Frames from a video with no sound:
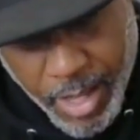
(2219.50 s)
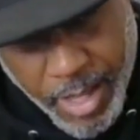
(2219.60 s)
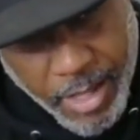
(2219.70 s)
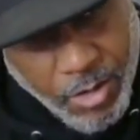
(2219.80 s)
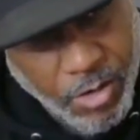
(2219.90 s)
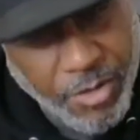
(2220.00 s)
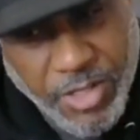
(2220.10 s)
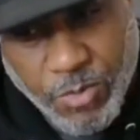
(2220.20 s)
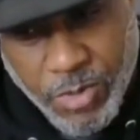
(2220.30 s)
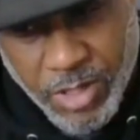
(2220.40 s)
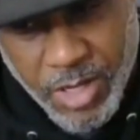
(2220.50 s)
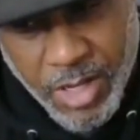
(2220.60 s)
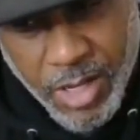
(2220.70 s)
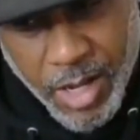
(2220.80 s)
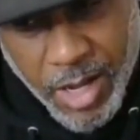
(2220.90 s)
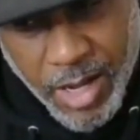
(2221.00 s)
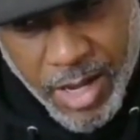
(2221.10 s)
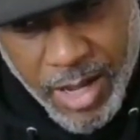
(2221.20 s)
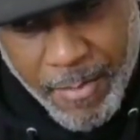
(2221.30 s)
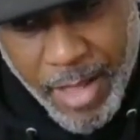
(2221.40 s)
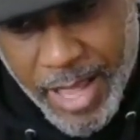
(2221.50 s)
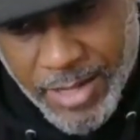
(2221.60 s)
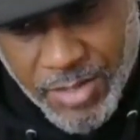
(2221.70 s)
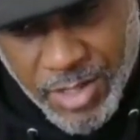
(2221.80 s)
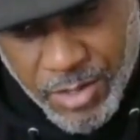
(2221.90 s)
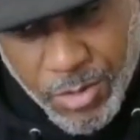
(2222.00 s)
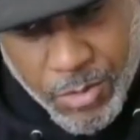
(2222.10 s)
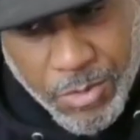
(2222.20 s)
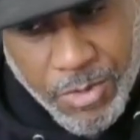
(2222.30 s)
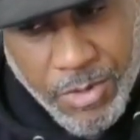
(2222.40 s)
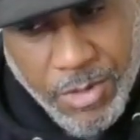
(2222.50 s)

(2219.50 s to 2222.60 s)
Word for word: And on this one, uh, I'm asking you